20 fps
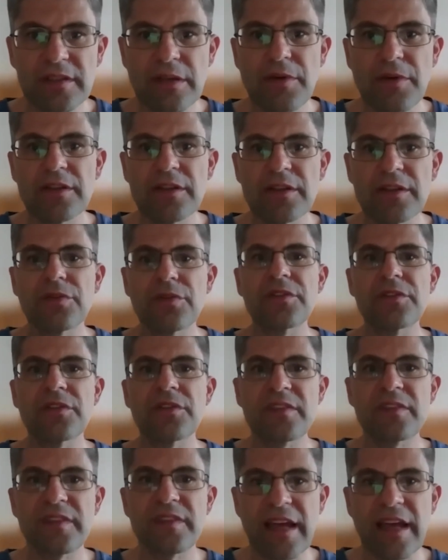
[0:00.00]
They want to
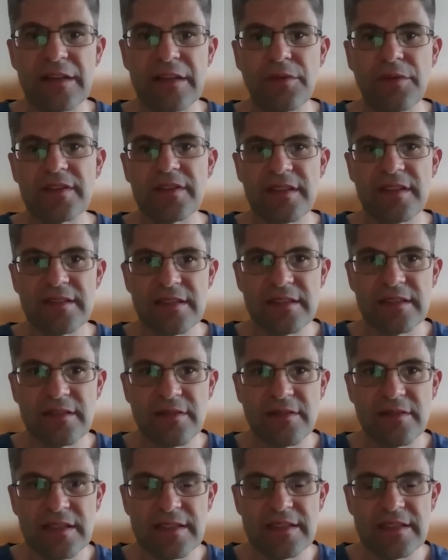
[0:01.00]
understand what
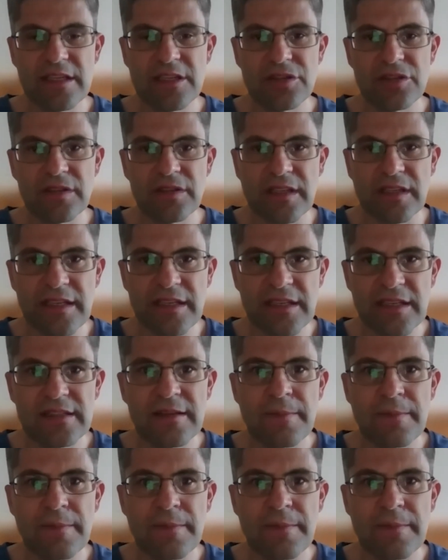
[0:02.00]
decentralization
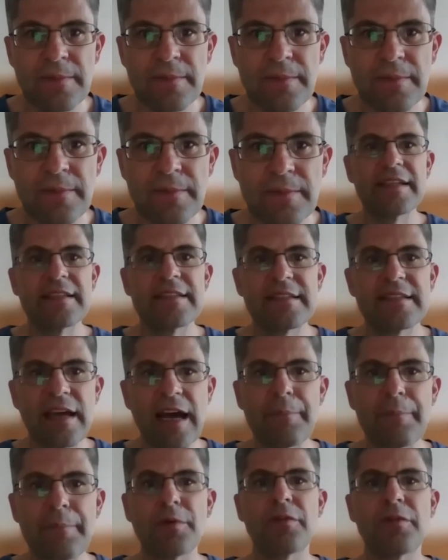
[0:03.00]
is. And it's
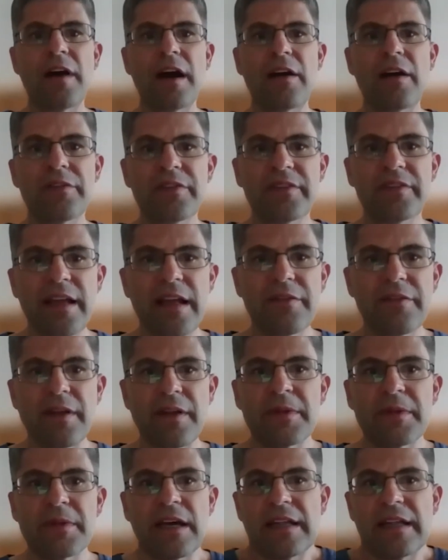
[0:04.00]
up of ourselves, I
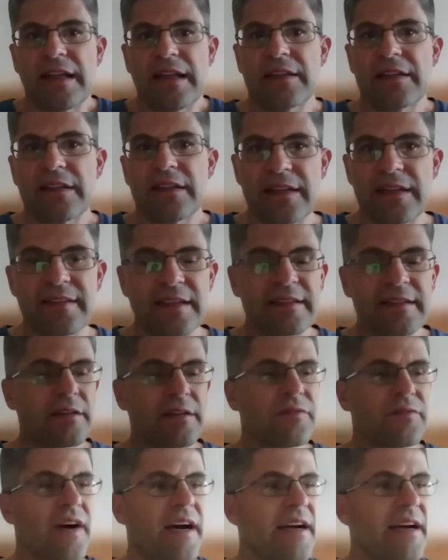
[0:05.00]
mean, as the
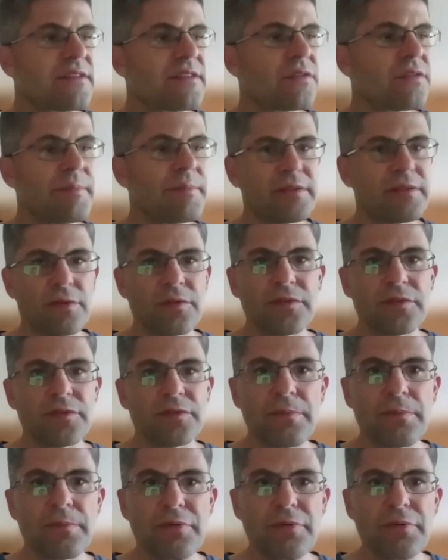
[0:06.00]
advisor, but also
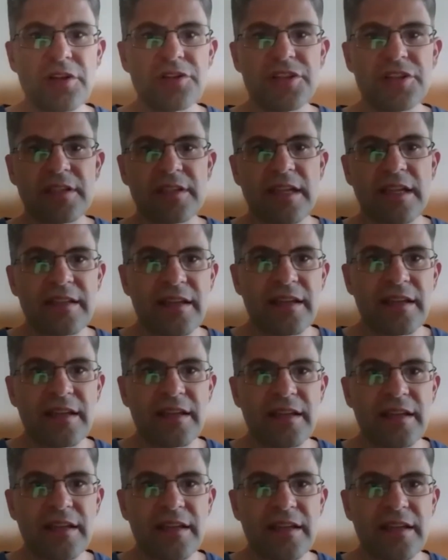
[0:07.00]
the project that are
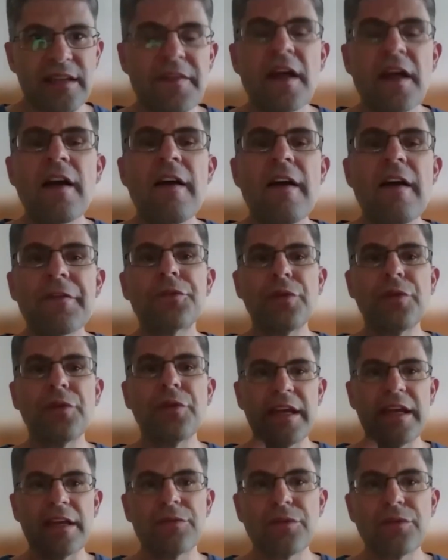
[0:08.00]
in Switzerland, to
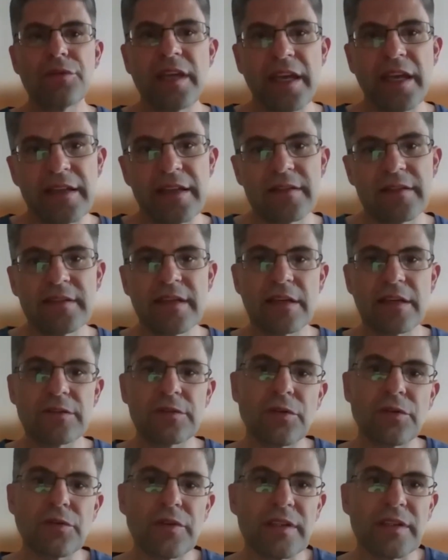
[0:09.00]
educate the
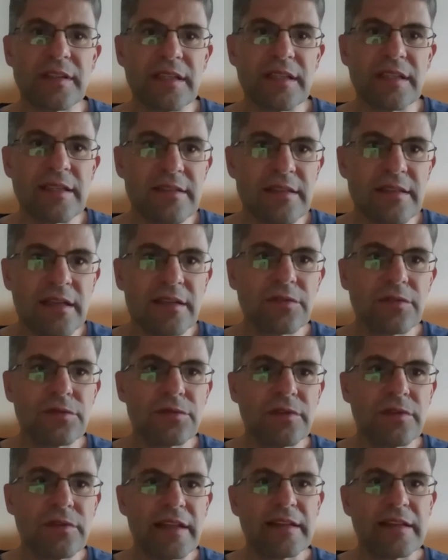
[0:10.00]
authorities
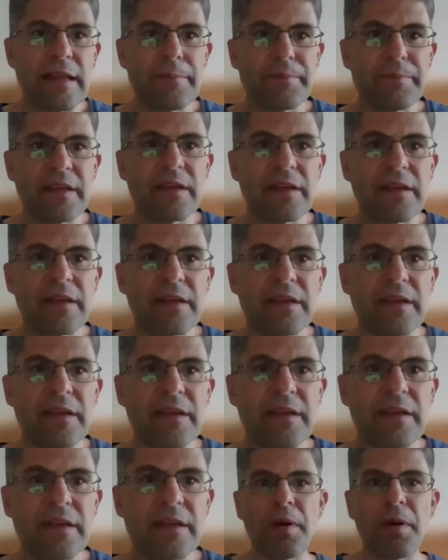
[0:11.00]
to let them be on
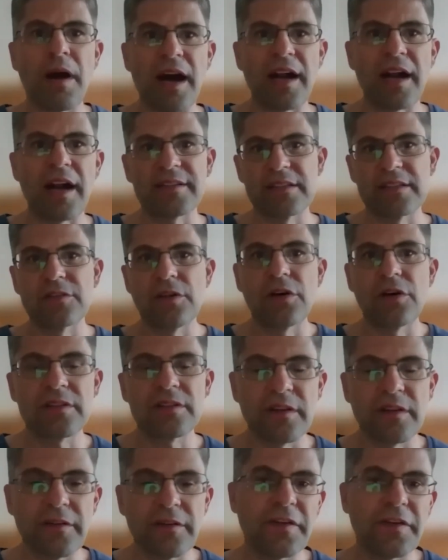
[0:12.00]
your part and not
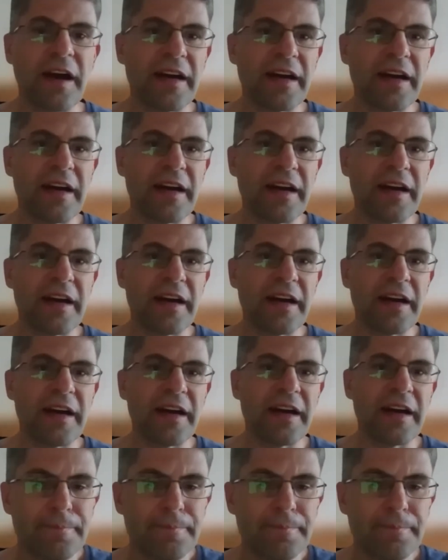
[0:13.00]
fighting them.